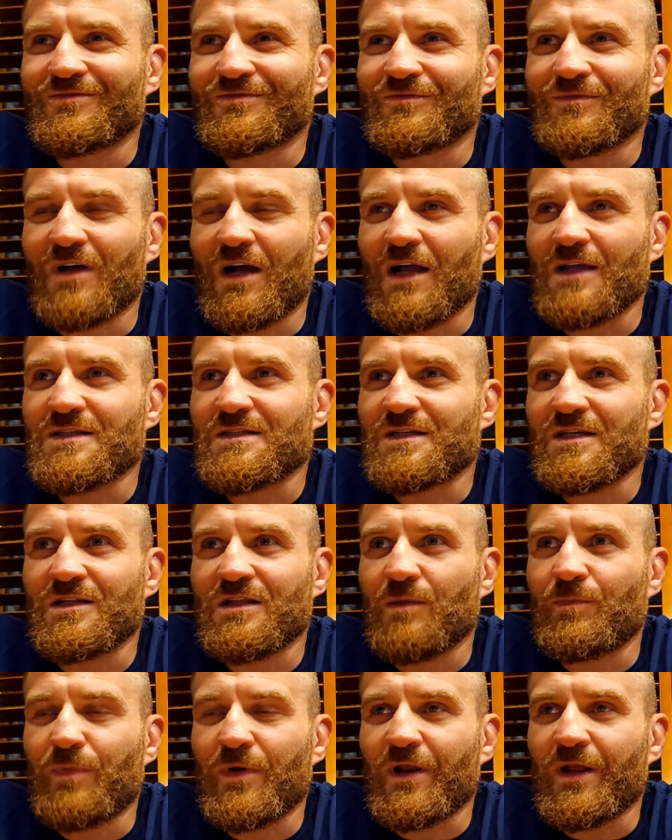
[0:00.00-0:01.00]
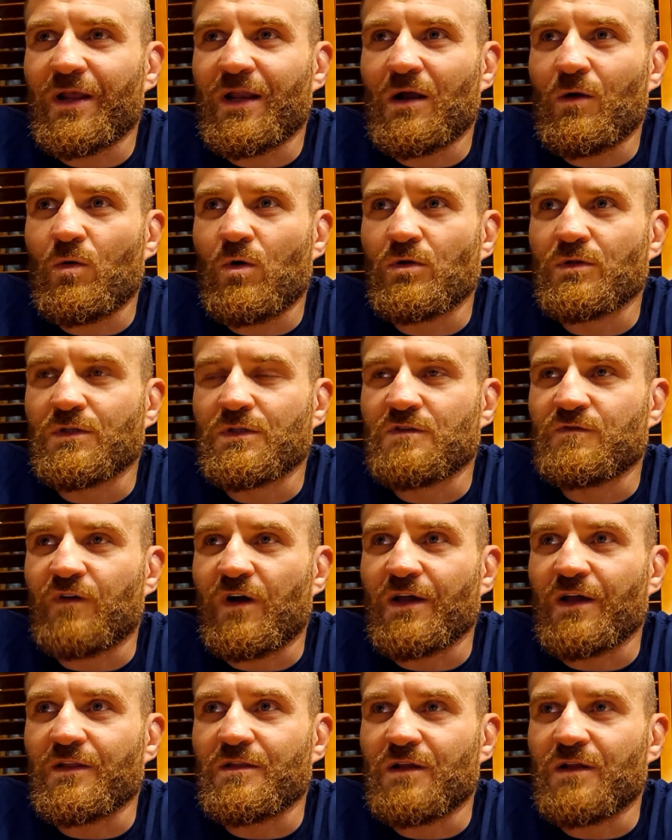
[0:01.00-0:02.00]
I see that Pereira won this
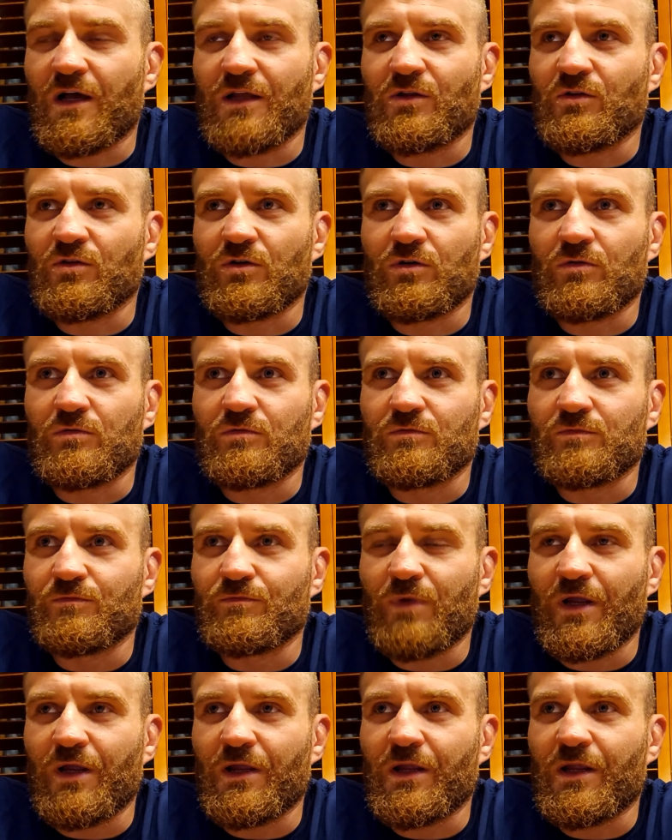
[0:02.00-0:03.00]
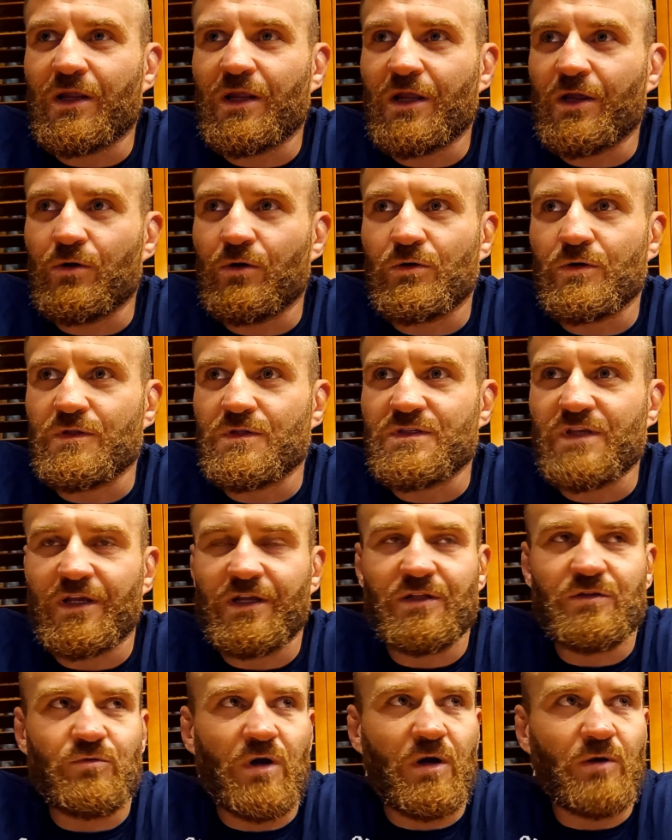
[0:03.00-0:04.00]
fight in, I don't know, like KO in
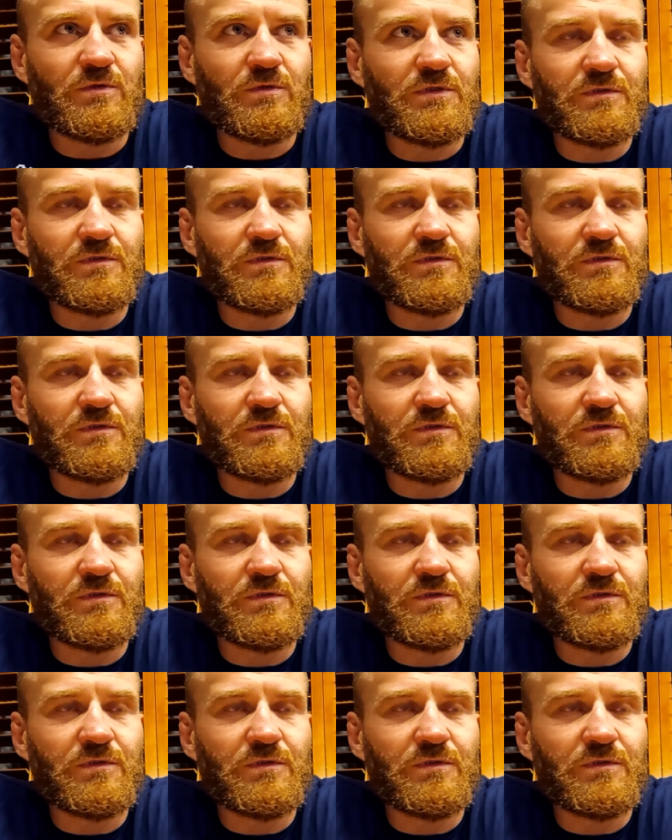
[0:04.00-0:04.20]
second round.